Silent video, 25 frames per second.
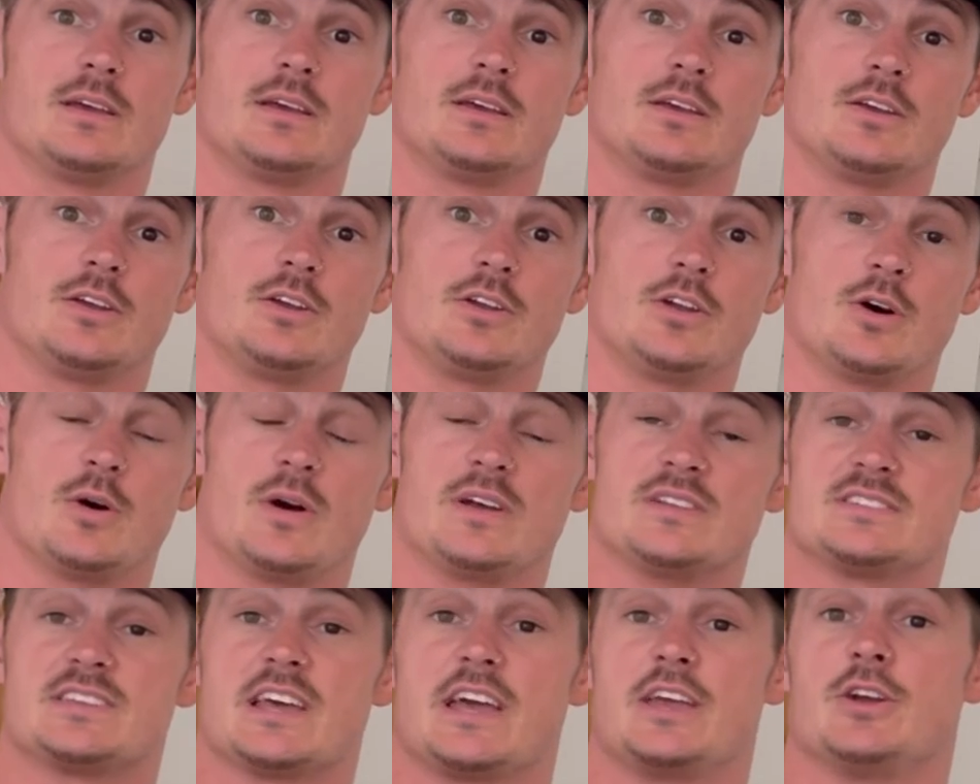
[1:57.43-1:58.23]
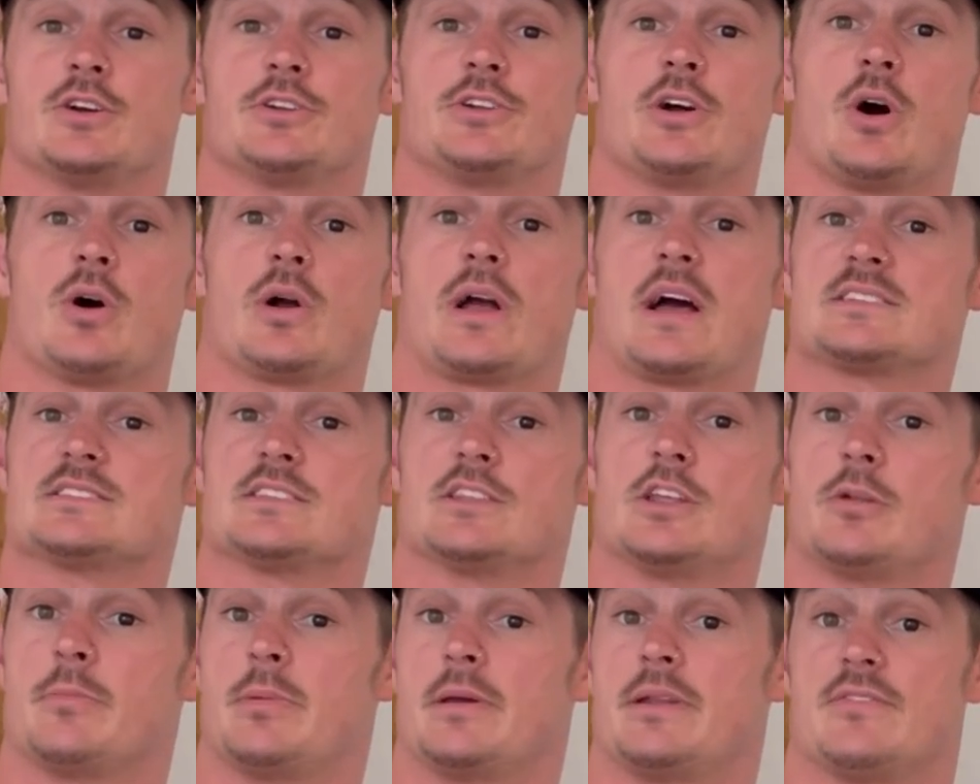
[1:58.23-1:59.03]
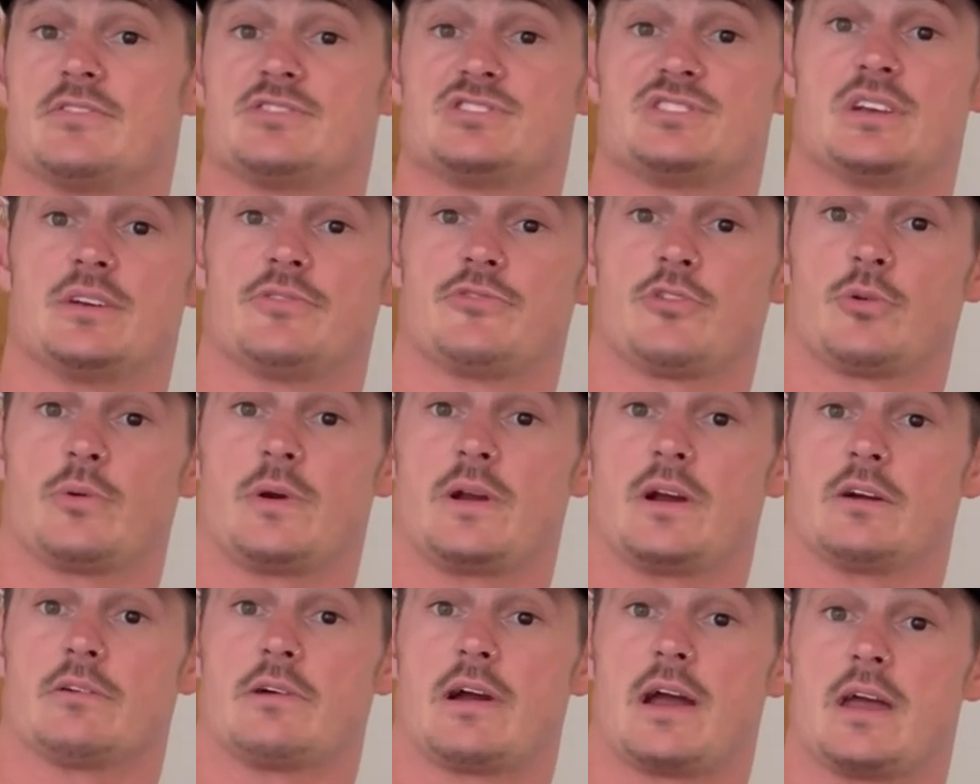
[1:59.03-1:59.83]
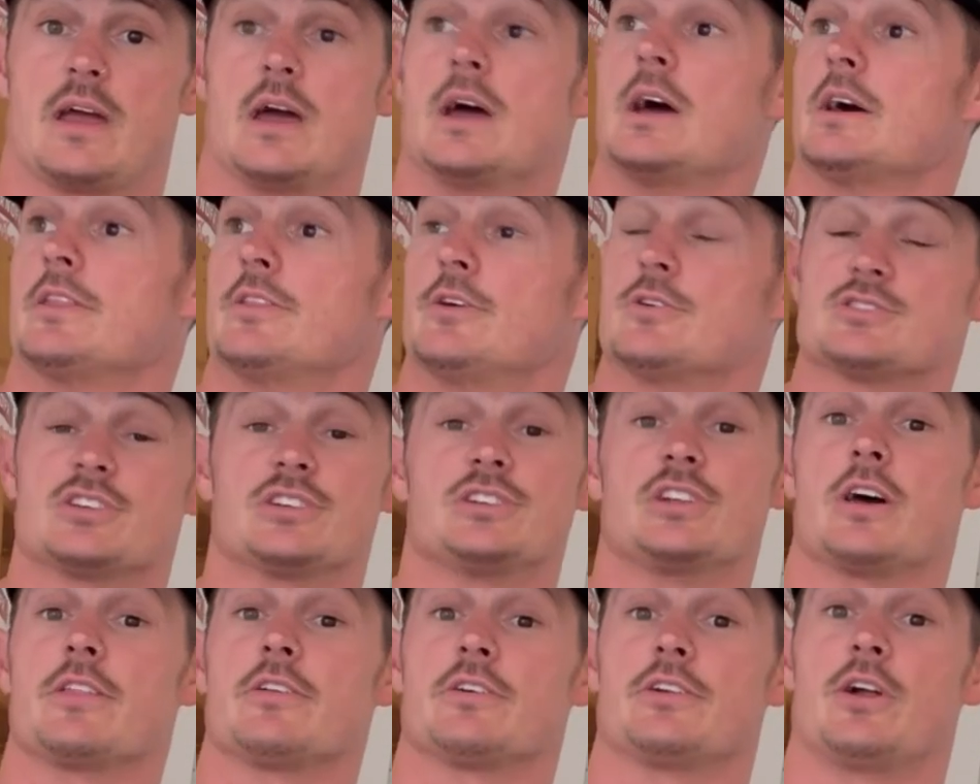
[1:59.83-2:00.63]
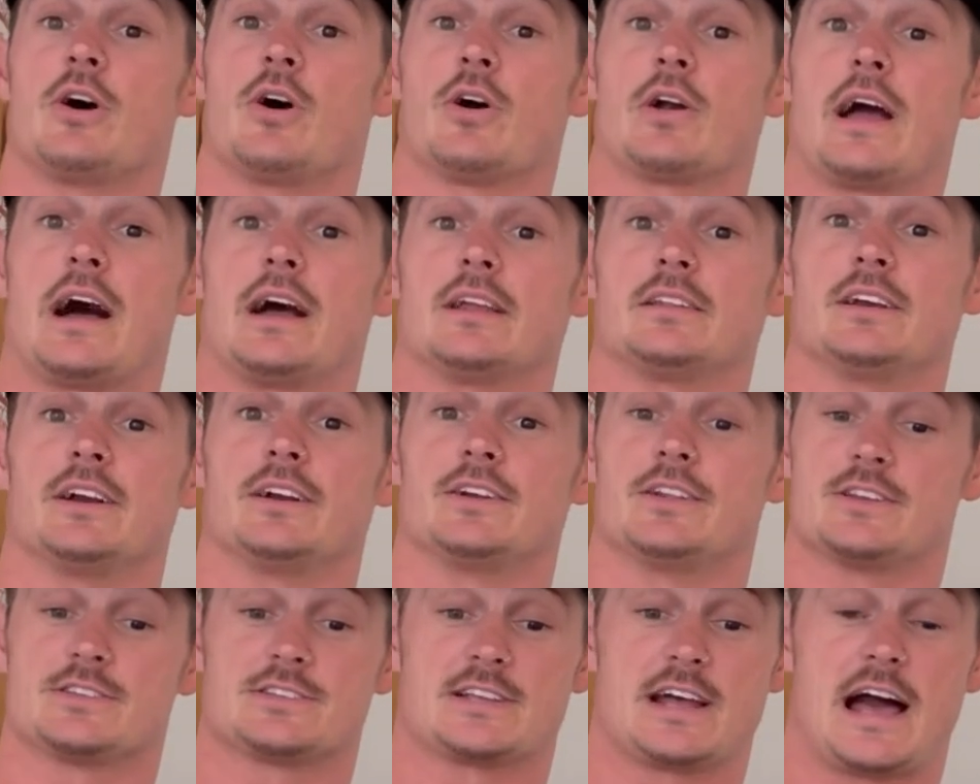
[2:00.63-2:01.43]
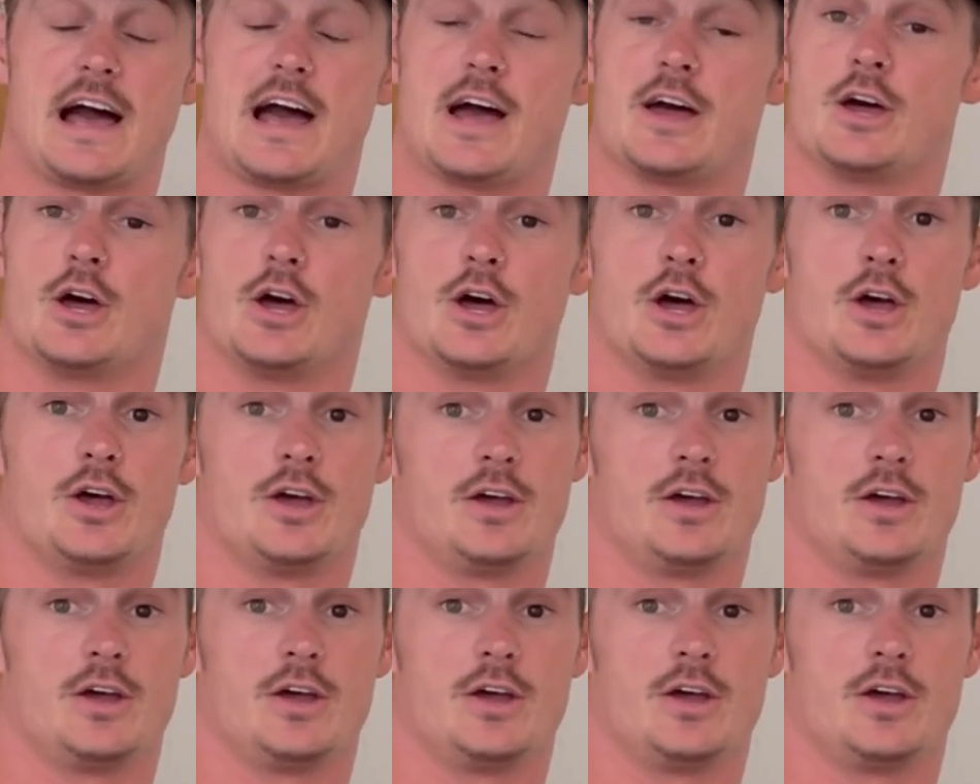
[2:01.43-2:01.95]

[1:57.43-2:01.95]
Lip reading: you know, and say your dog has a little bit of a stiffer rear, right? There's another dog out there that's got